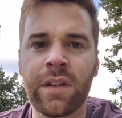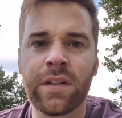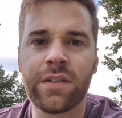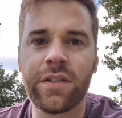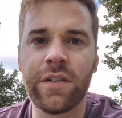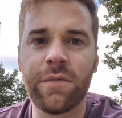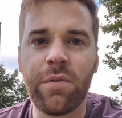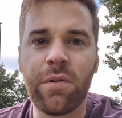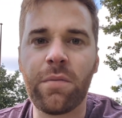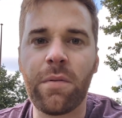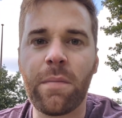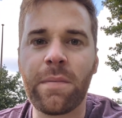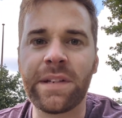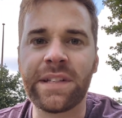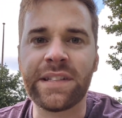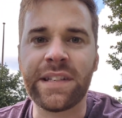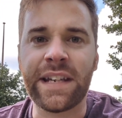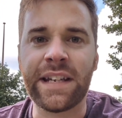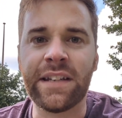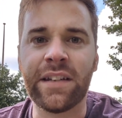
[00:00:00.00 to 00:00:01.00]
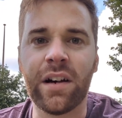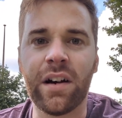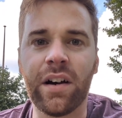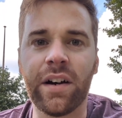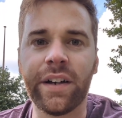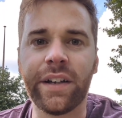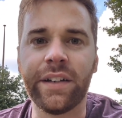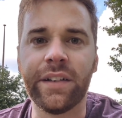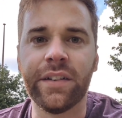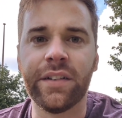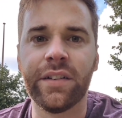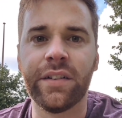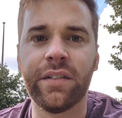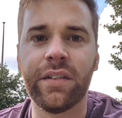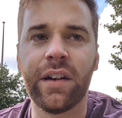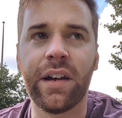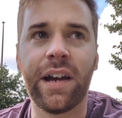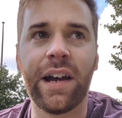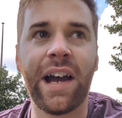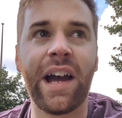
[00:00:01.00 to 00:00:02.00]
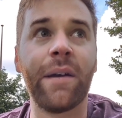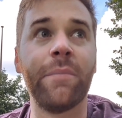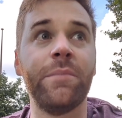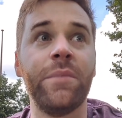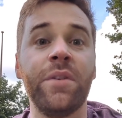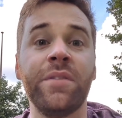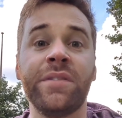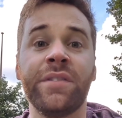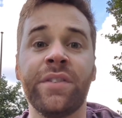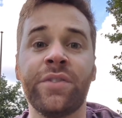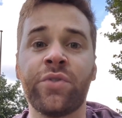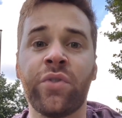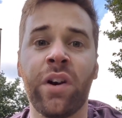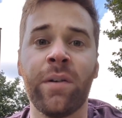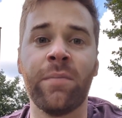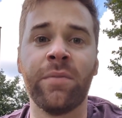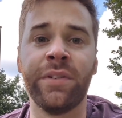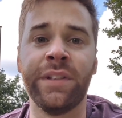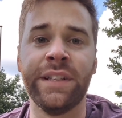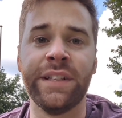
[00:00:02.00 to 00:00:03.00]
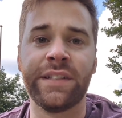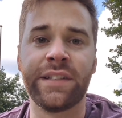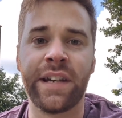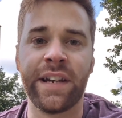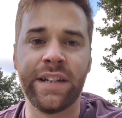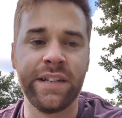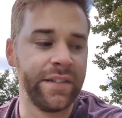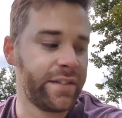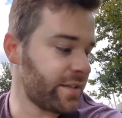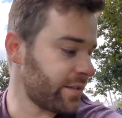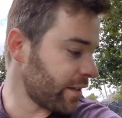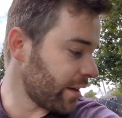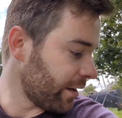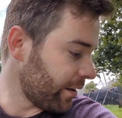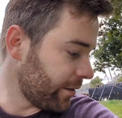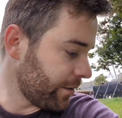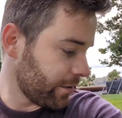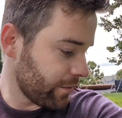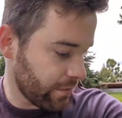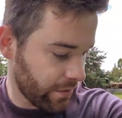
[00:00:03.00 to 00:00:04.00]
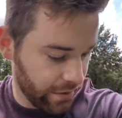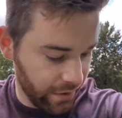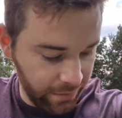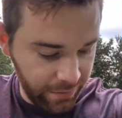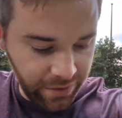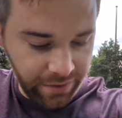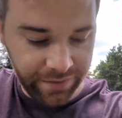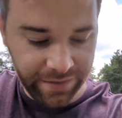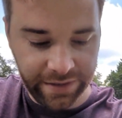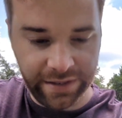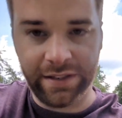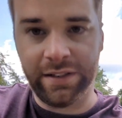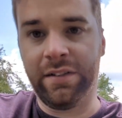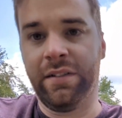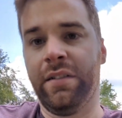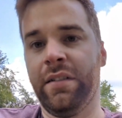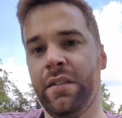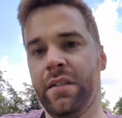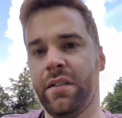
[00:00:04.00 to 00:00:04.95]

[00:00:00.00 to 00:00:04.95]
You've probably seen that I am using a tripod in this case. So the one I'm using,